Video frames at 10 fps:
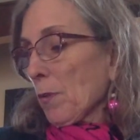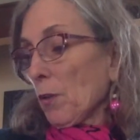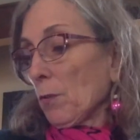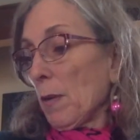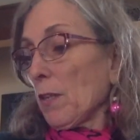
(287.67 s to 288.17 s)

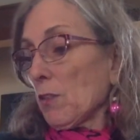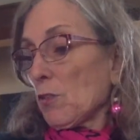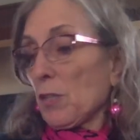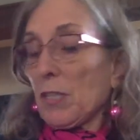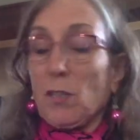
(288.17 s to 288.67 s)
Her mother's
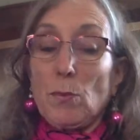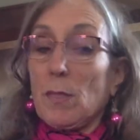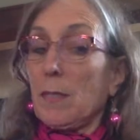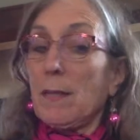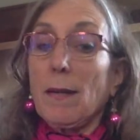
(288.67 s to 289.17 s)
dresser
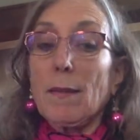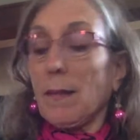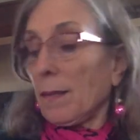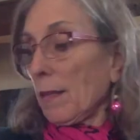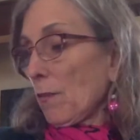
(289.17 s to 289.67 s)
was
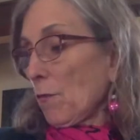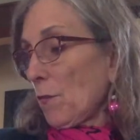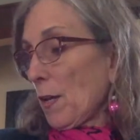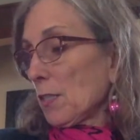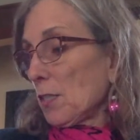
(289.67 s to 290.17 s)
nothing like the
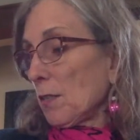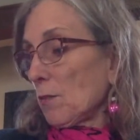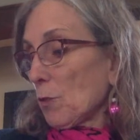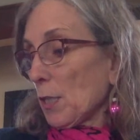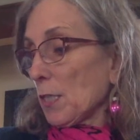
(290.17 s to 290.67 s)
fancy
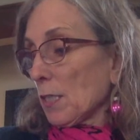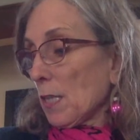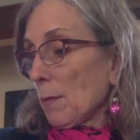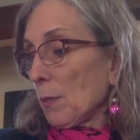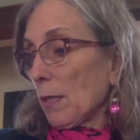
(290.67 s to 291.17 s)
dressing
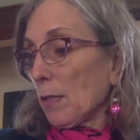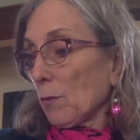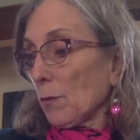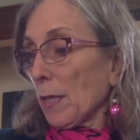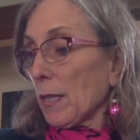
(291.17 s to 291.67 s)
table Aunt
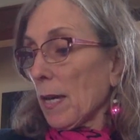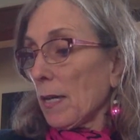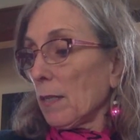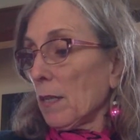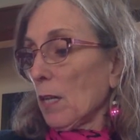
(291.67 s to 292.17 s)
Loretta had,